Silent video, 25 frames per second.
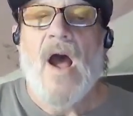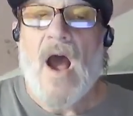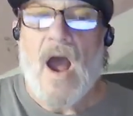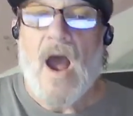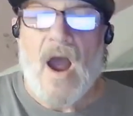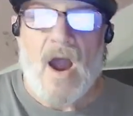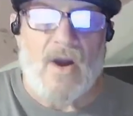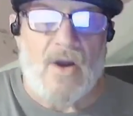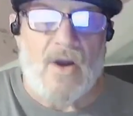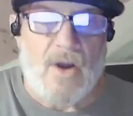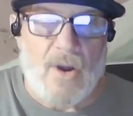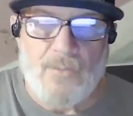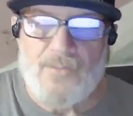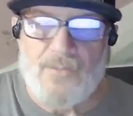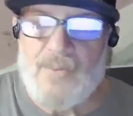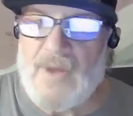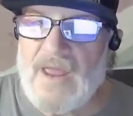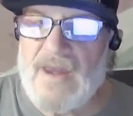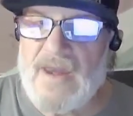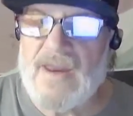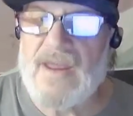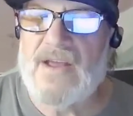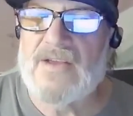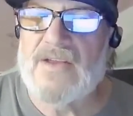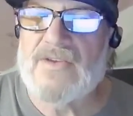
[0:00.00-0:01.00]
Our
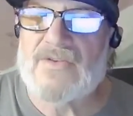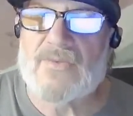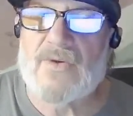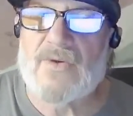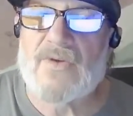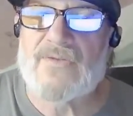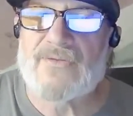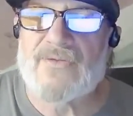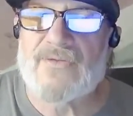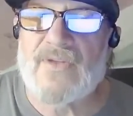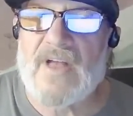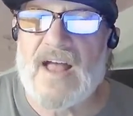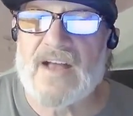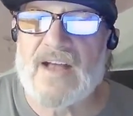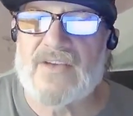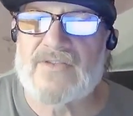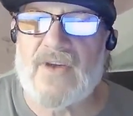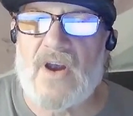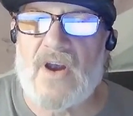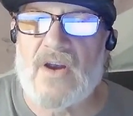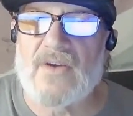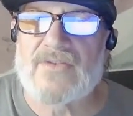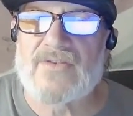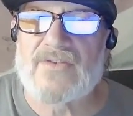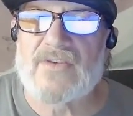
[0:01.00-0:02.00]
obedience reflects
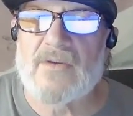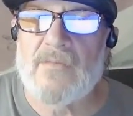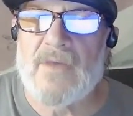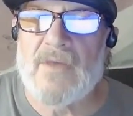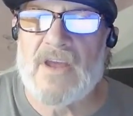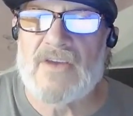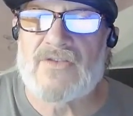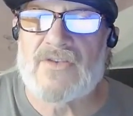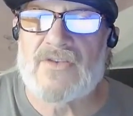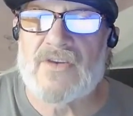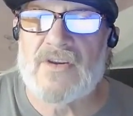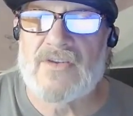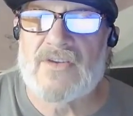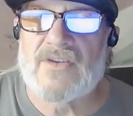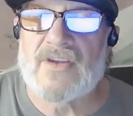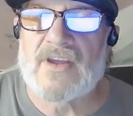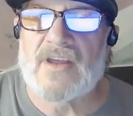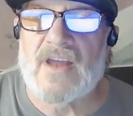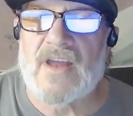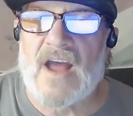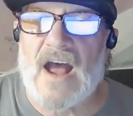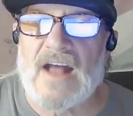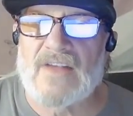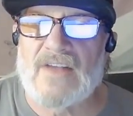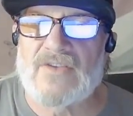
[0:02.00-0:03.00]
our submission to
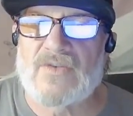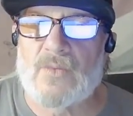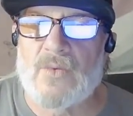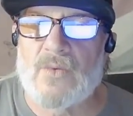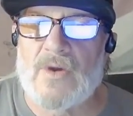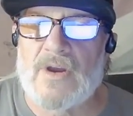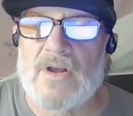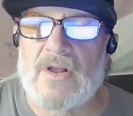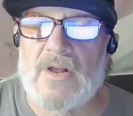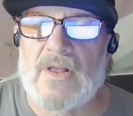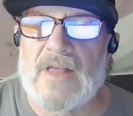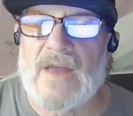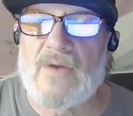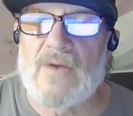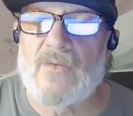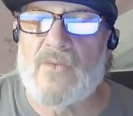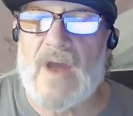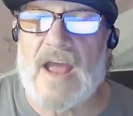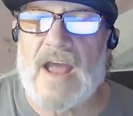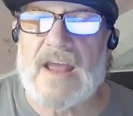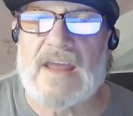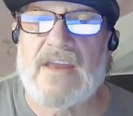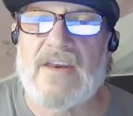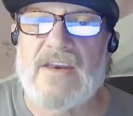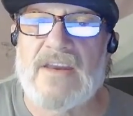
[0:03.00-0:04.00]
God's will and
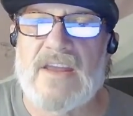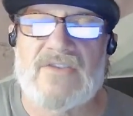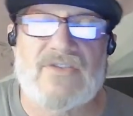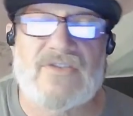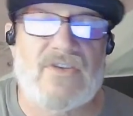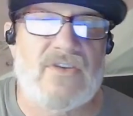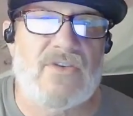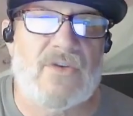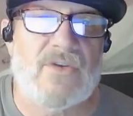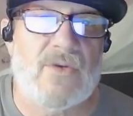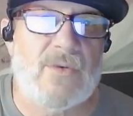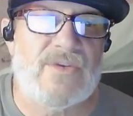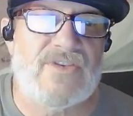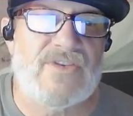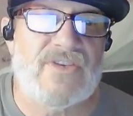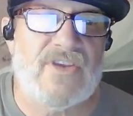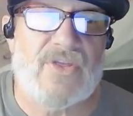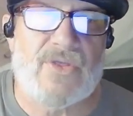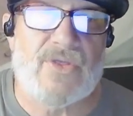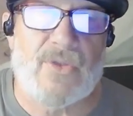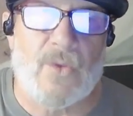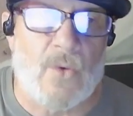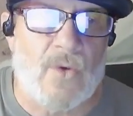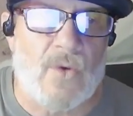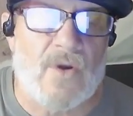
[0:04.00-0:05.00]
recognition to his
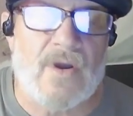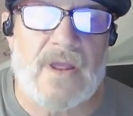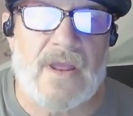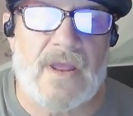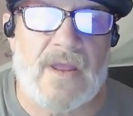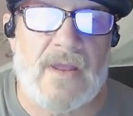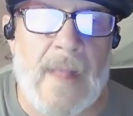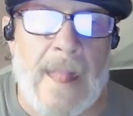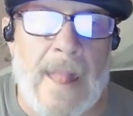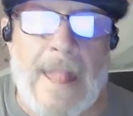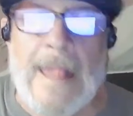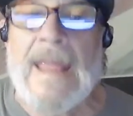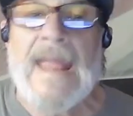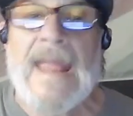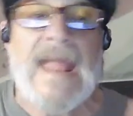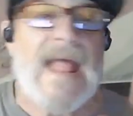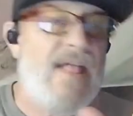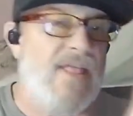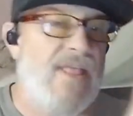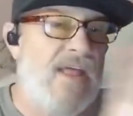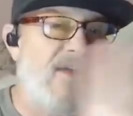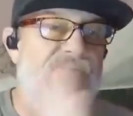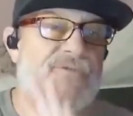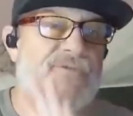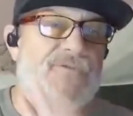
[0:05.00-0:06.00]
authority.
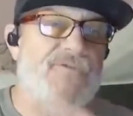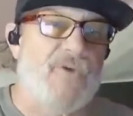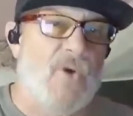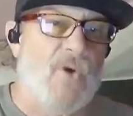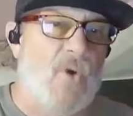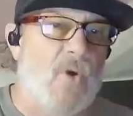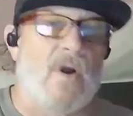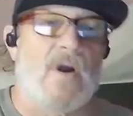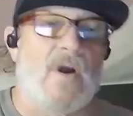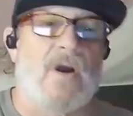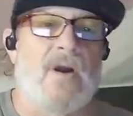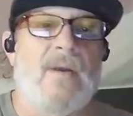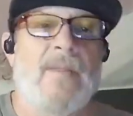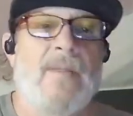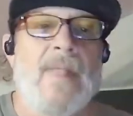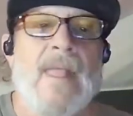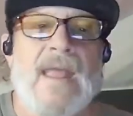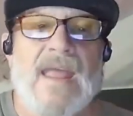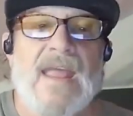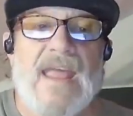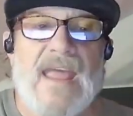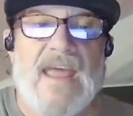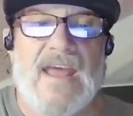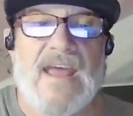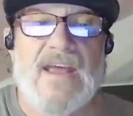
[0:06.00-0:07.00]
And then four
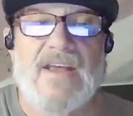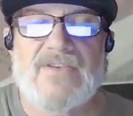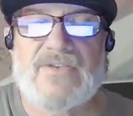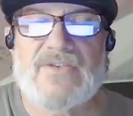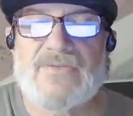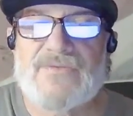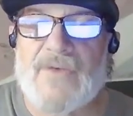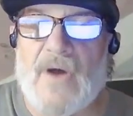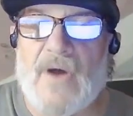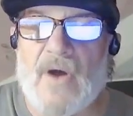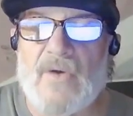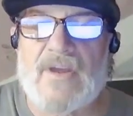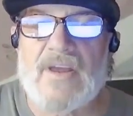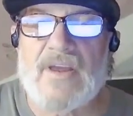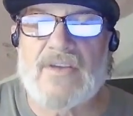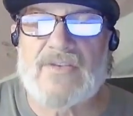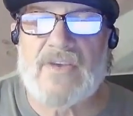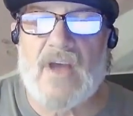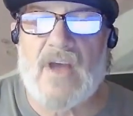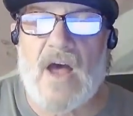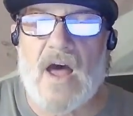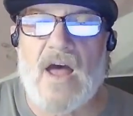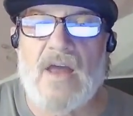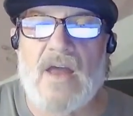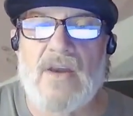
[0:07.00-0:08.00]
is focus
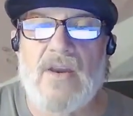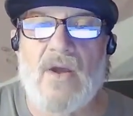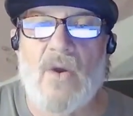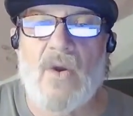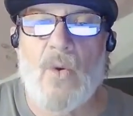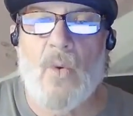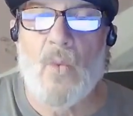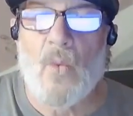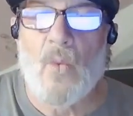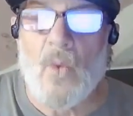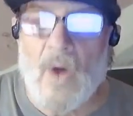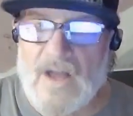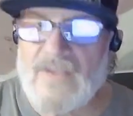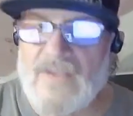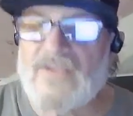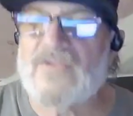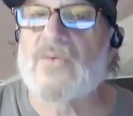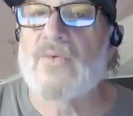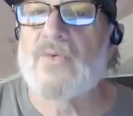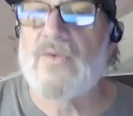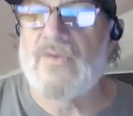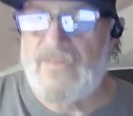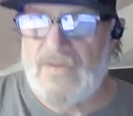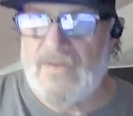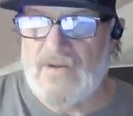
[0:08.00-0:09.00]
on what's
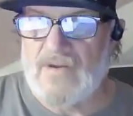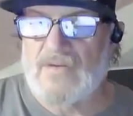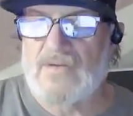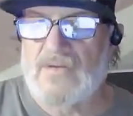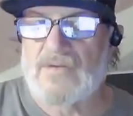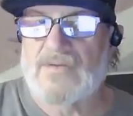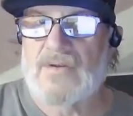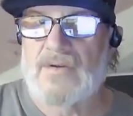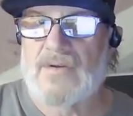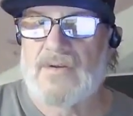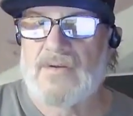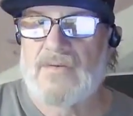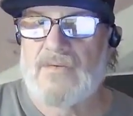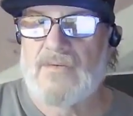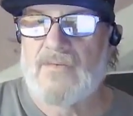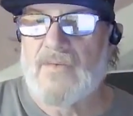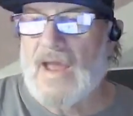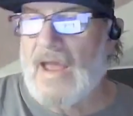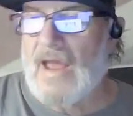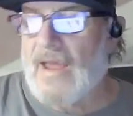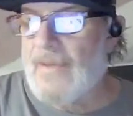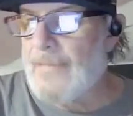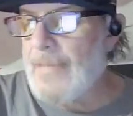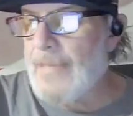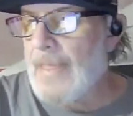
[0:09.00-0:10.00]
revealed, right?